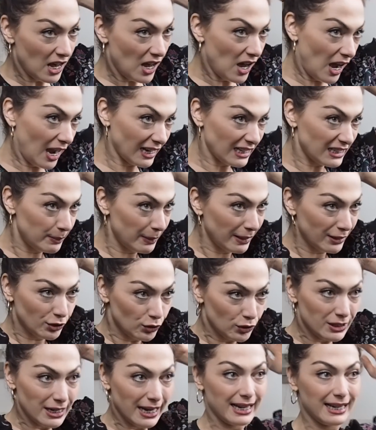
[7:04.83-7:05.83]
I expect you
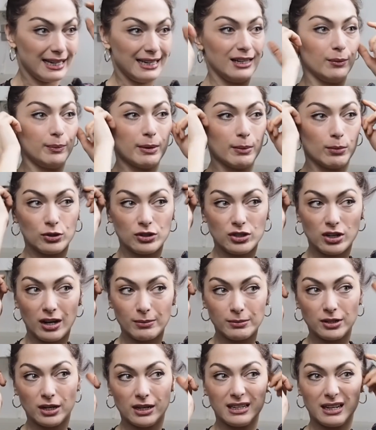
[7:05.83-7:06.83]
to take a little bit more time
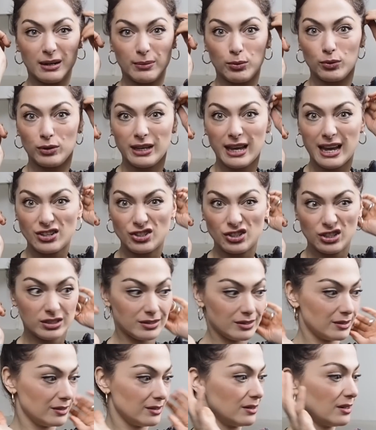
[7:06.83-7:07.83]
tidying up all the edges
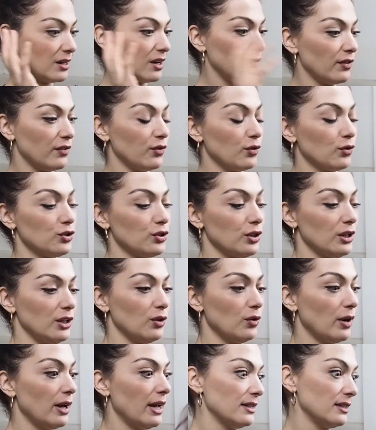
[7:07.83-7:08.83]
and stuff if you're doing
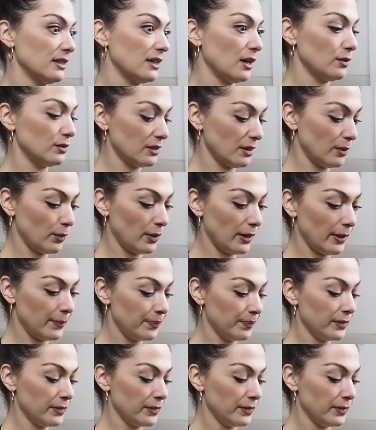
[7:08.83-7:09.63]
your hair to go somewhere.